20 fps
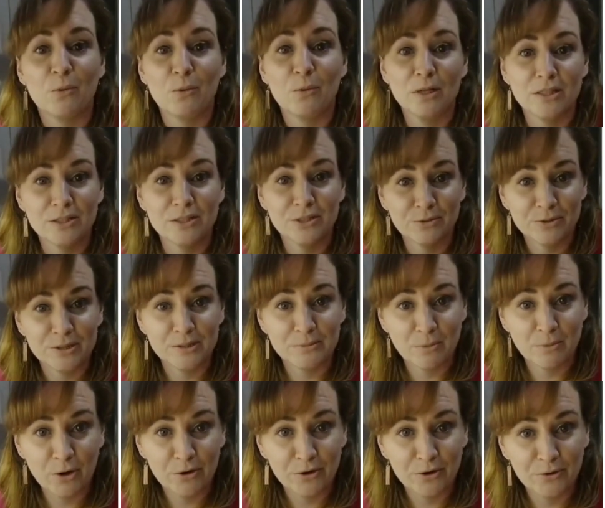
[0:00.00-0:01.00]
And it
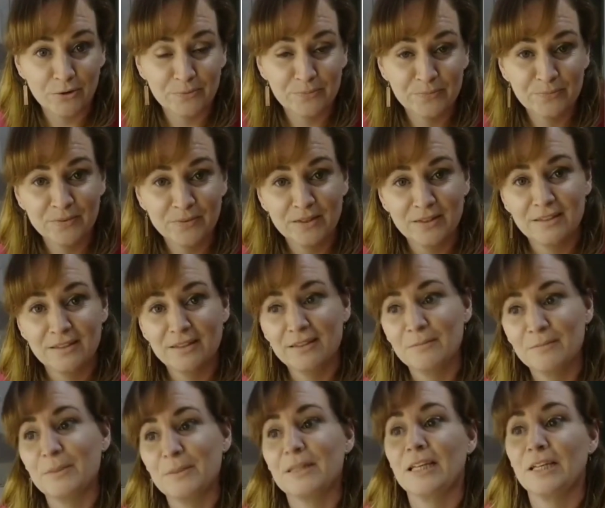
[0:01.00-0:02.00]
also builds a
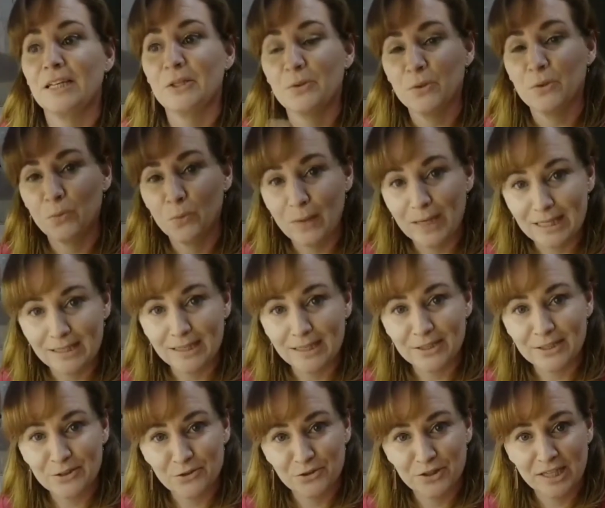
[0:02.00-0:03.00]
darker crust when you
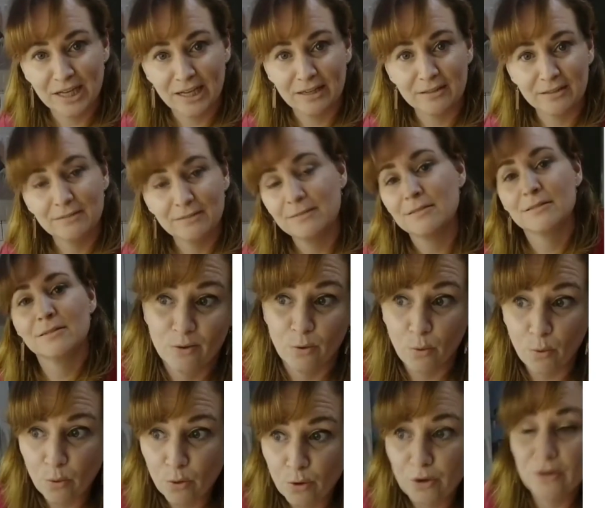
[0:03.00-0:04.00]
end up baking it.
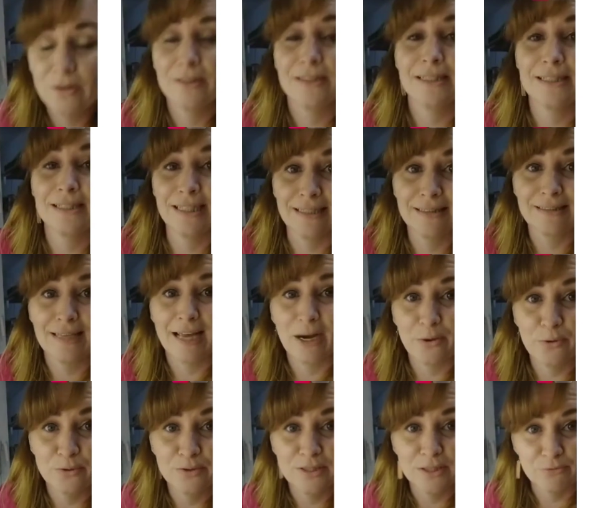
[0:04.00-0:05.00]
So keep the
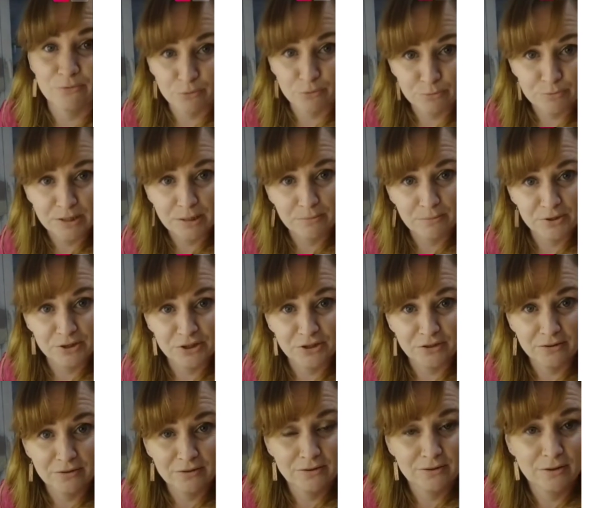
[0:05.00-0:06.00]
bread that you just made
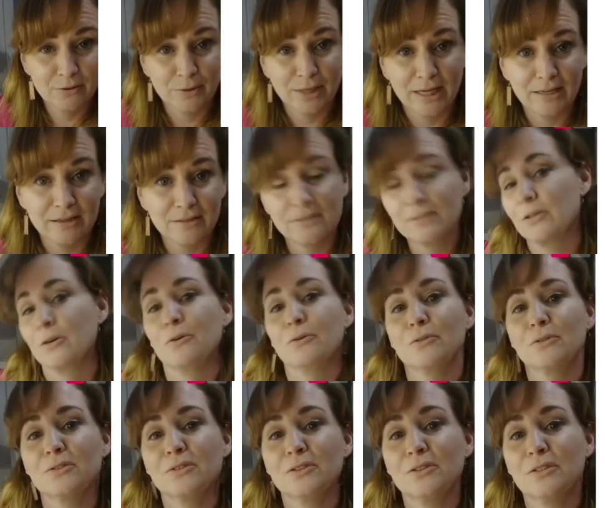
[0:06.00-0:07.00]
out for 8
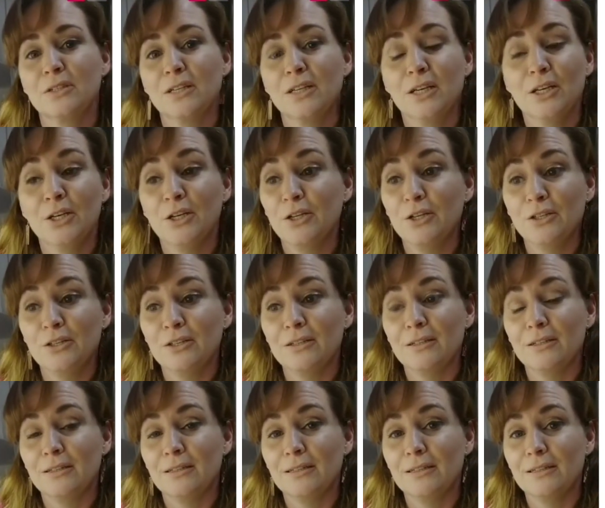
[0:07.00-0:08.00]
hours room
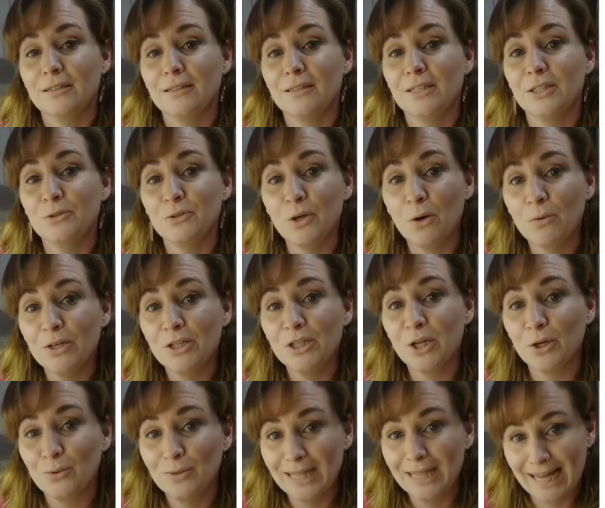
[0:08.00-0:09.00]
temperature. You
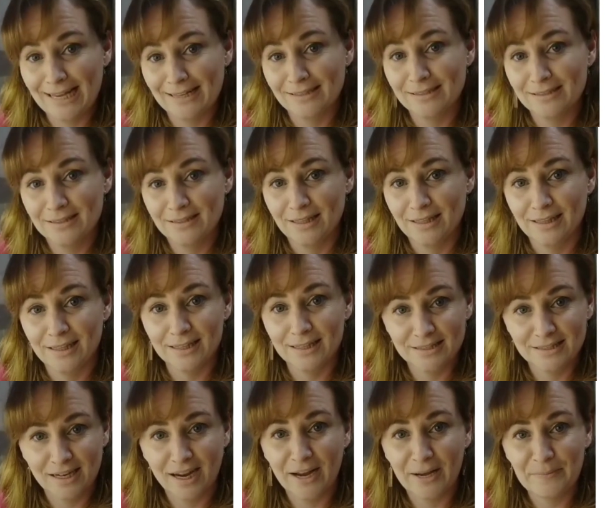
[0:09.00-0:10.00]
refrigerate it for 13
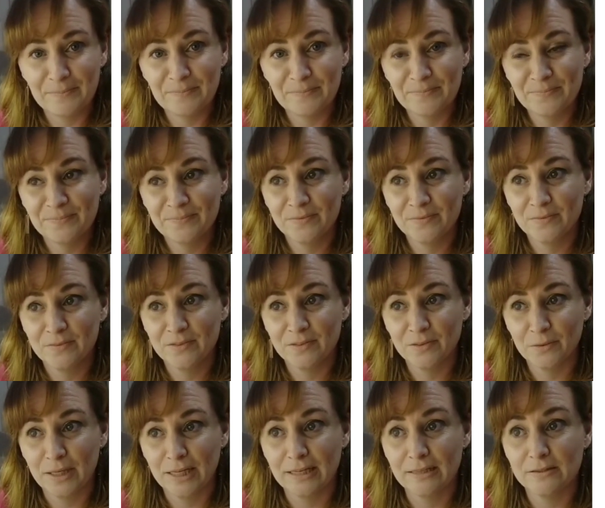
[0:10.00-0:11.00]
hours.
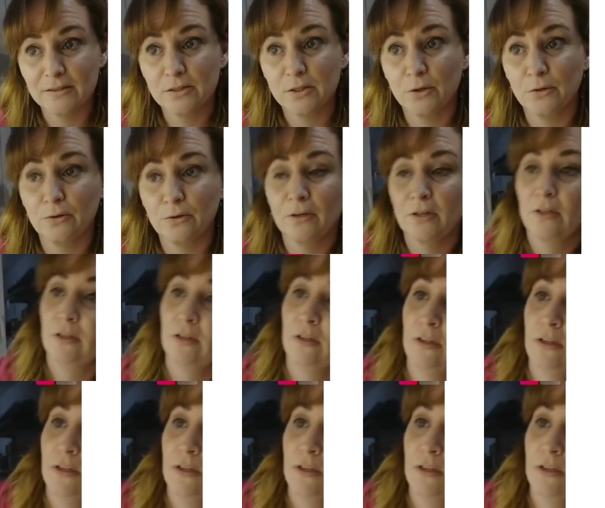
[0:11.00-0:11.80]
And then you